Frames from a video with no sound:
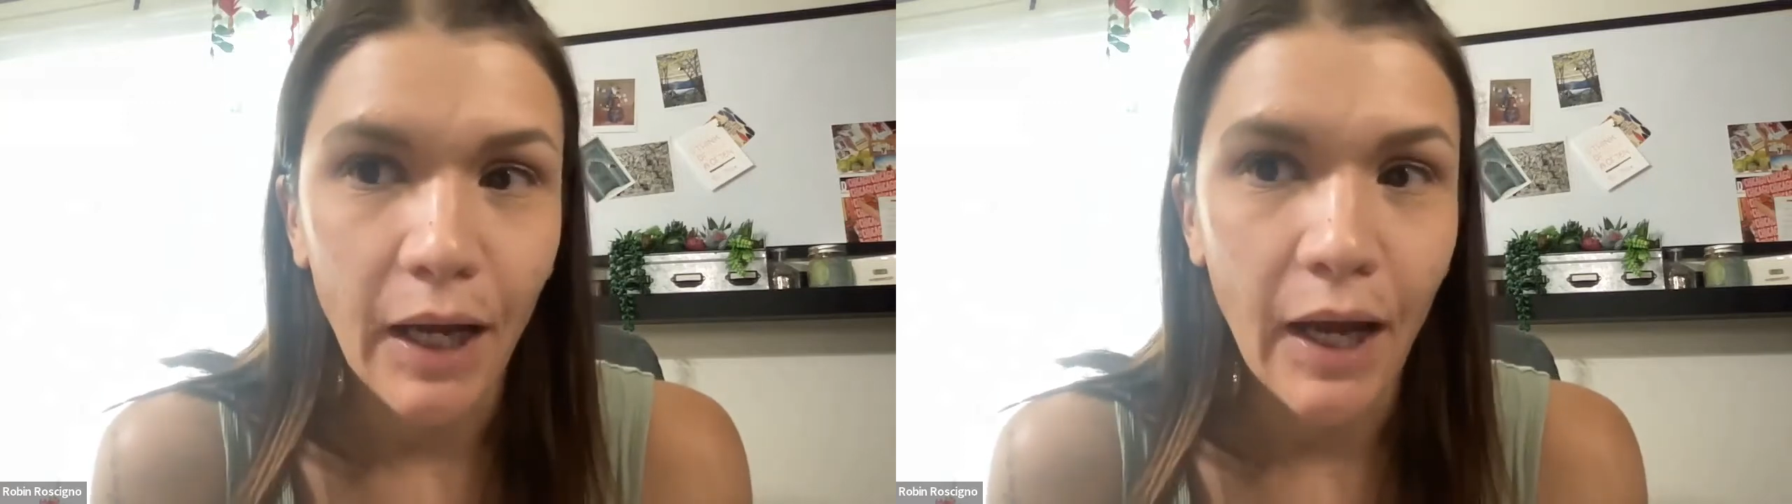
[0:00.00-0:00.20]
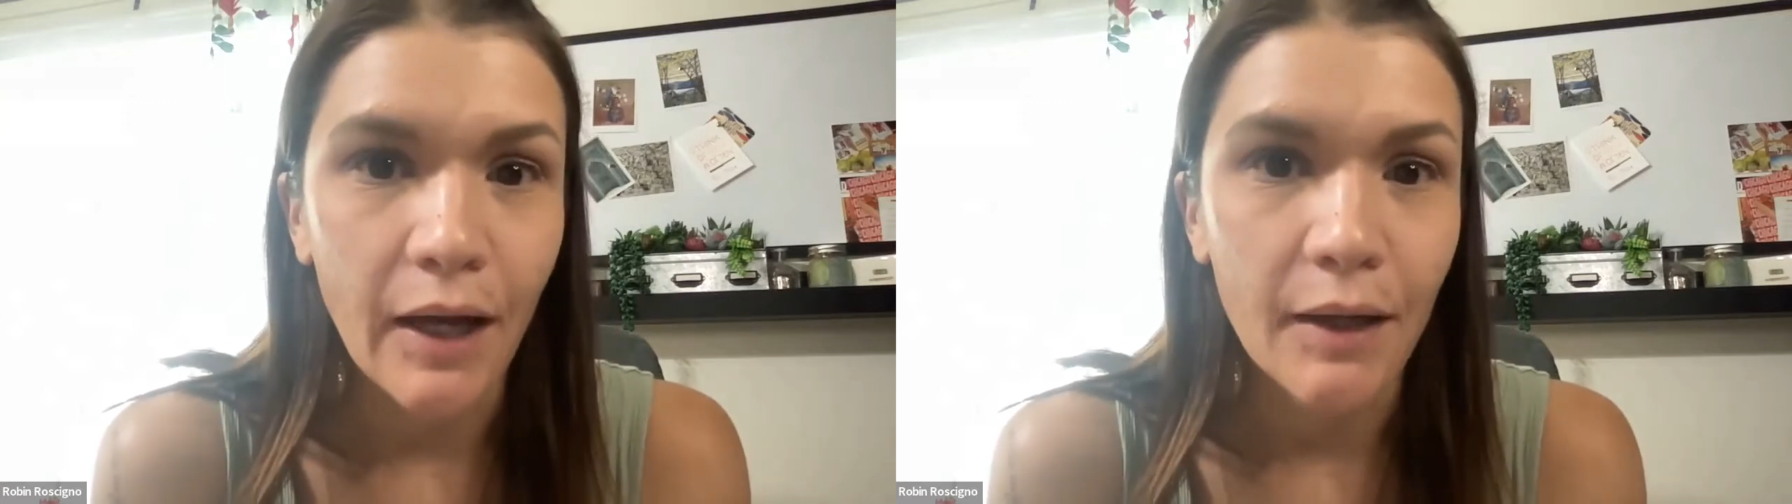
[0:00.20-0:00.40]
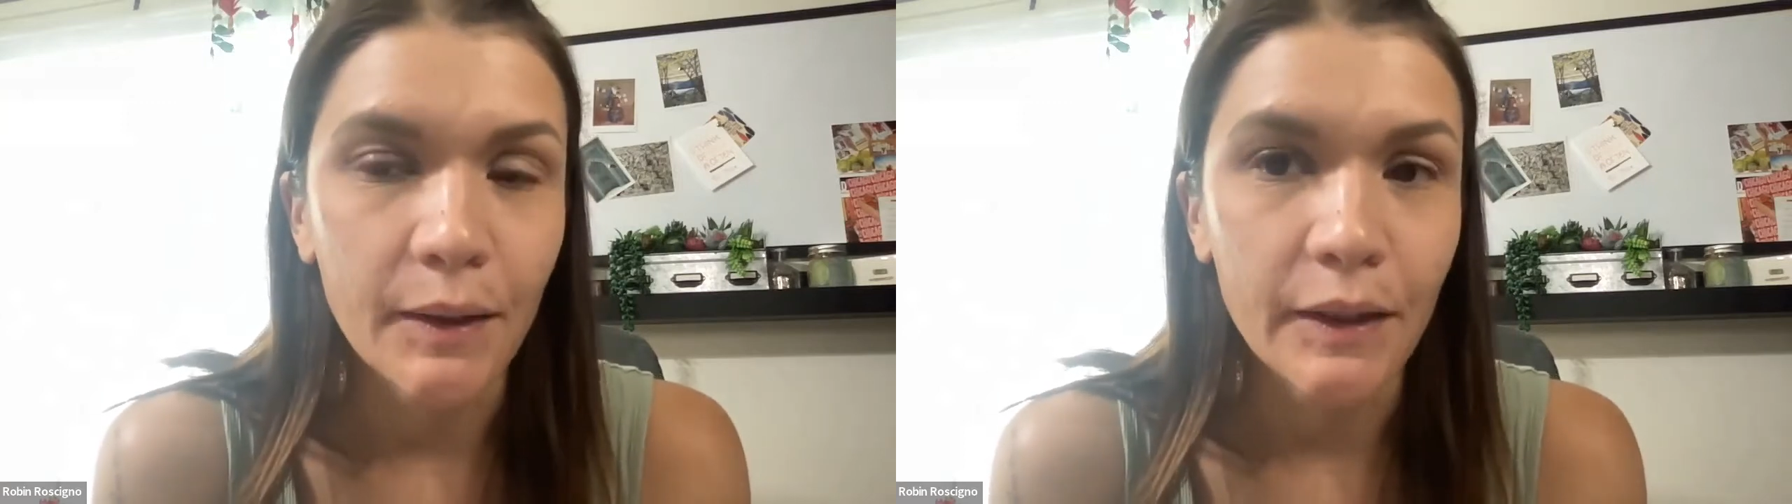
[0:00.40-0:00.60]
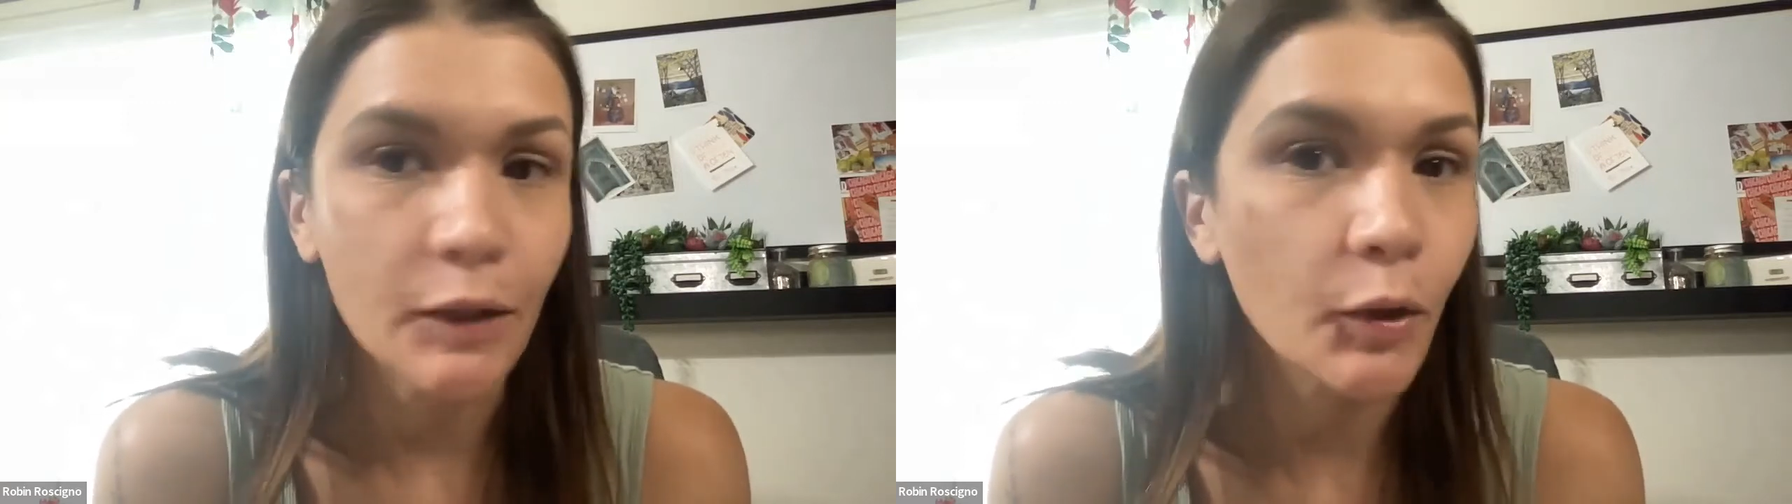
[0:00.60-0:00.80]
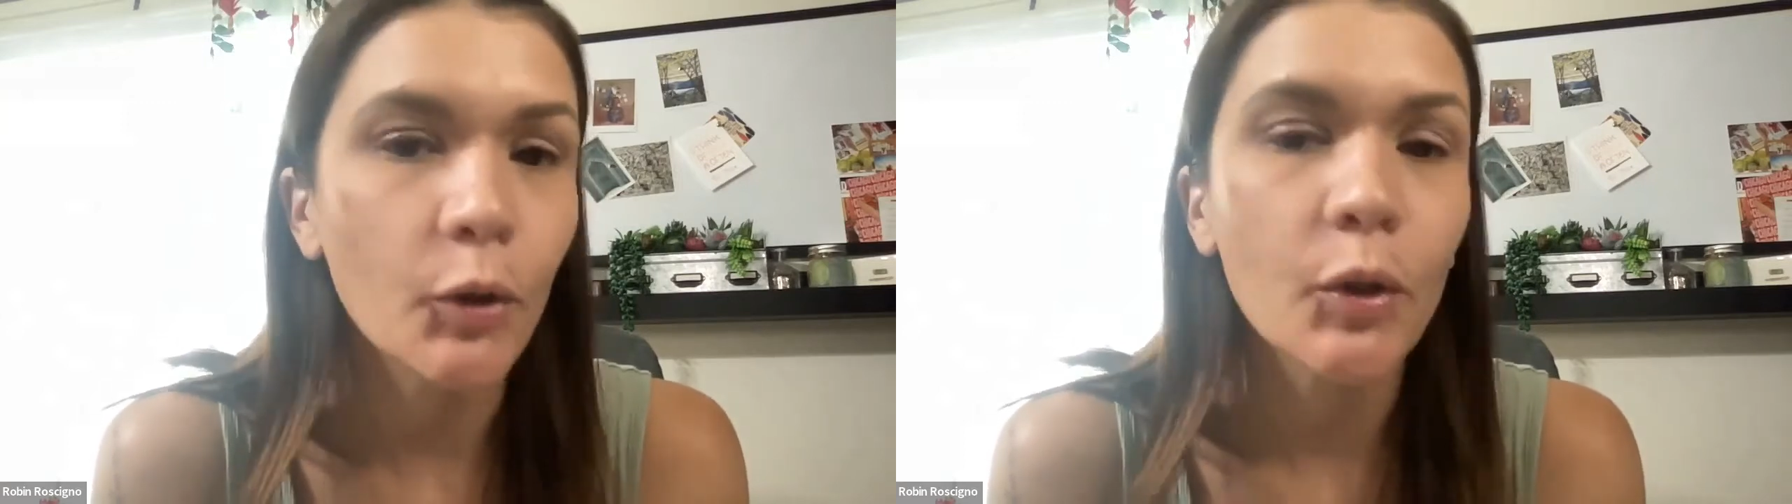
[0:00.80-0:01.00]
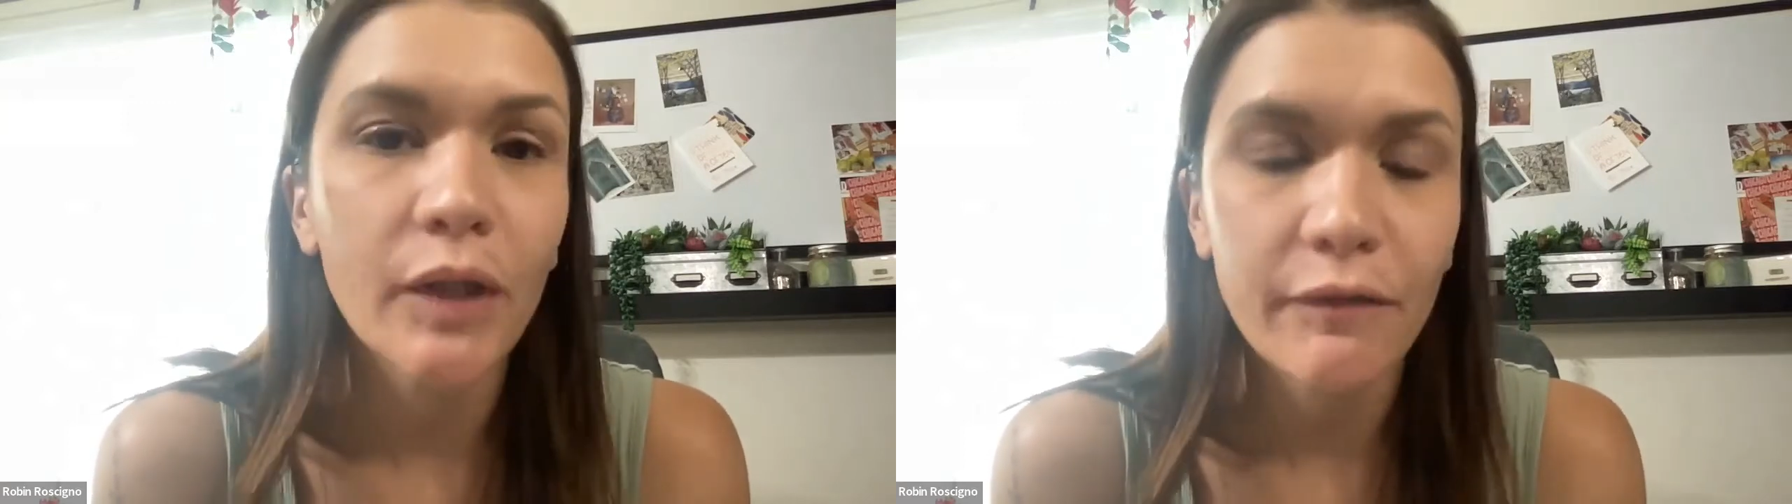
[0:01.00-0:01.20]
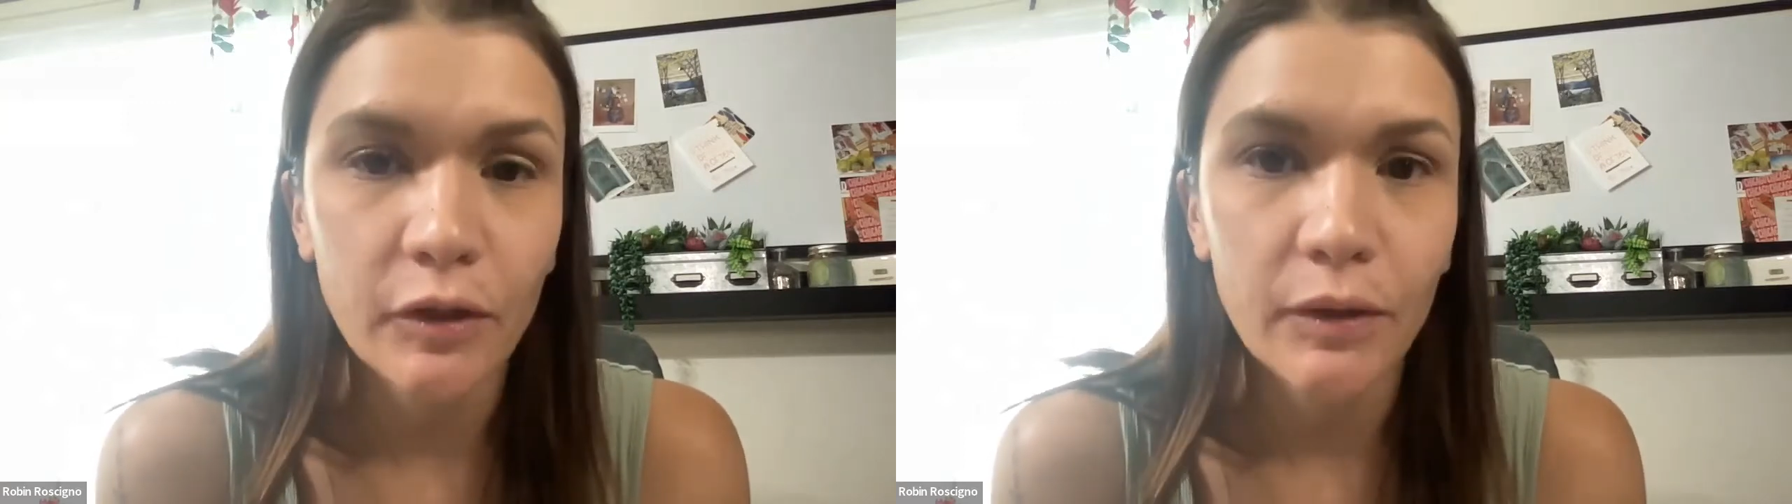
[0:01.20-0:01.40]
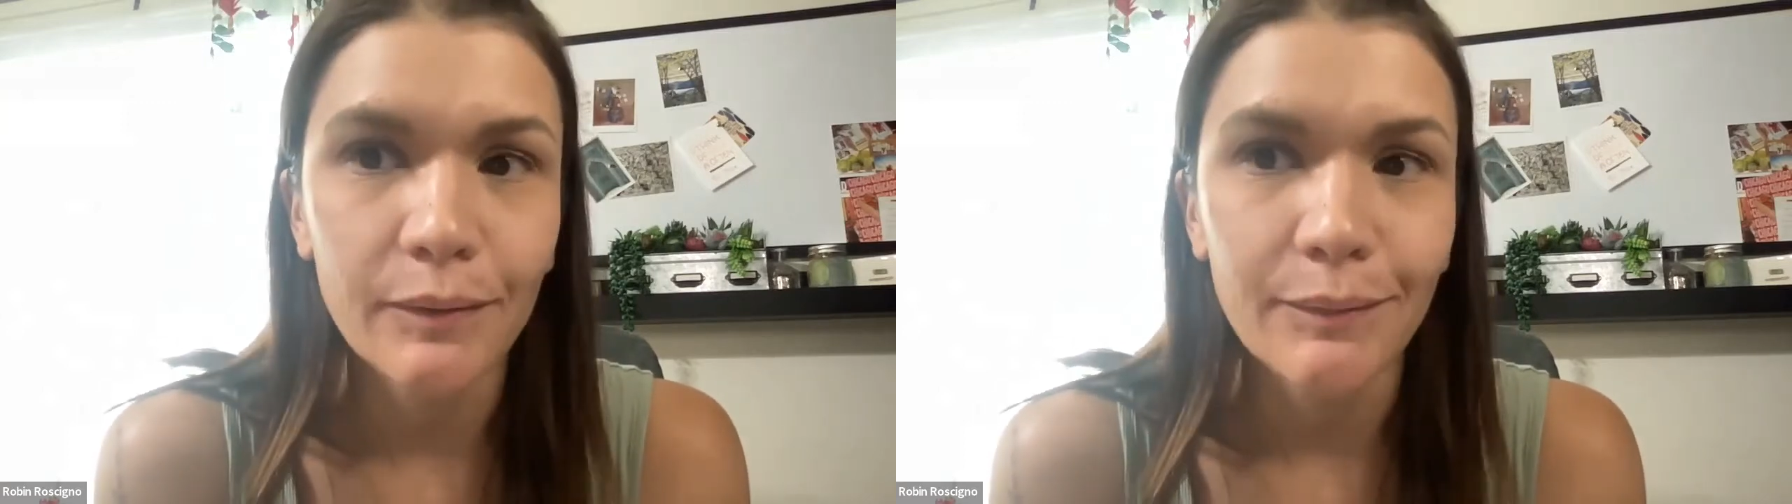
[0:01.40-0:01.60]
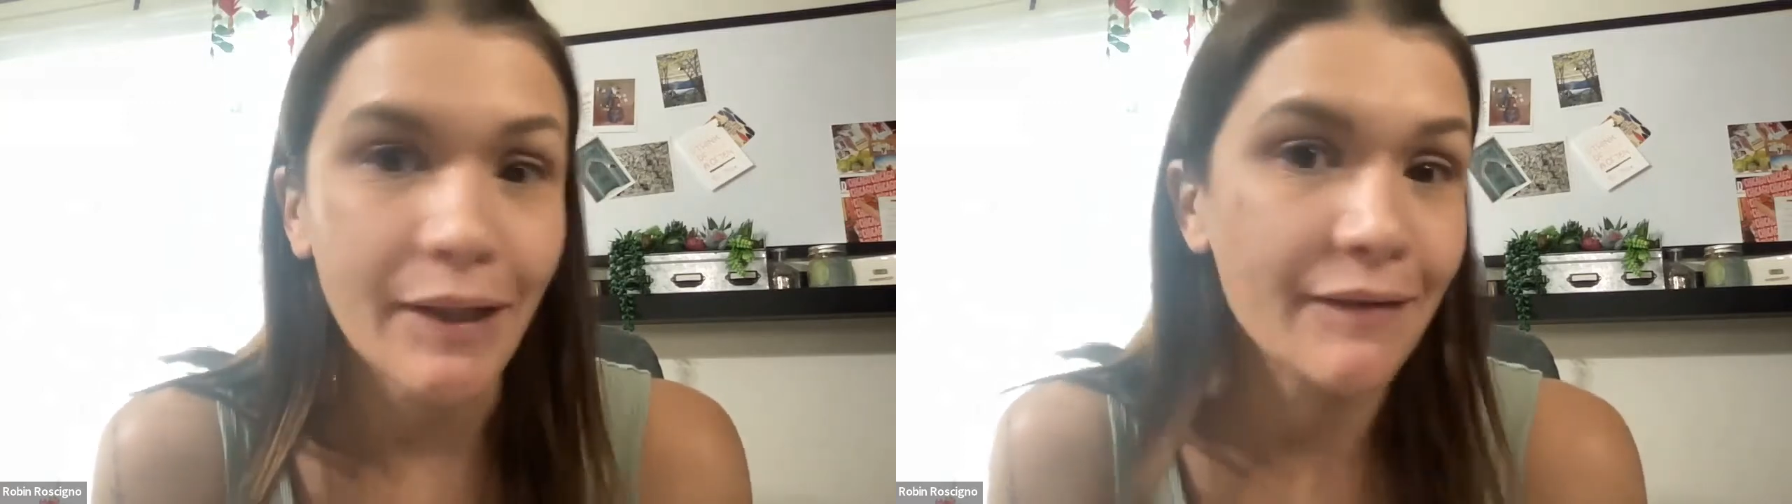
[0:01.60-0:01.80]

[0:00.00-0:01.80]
The local level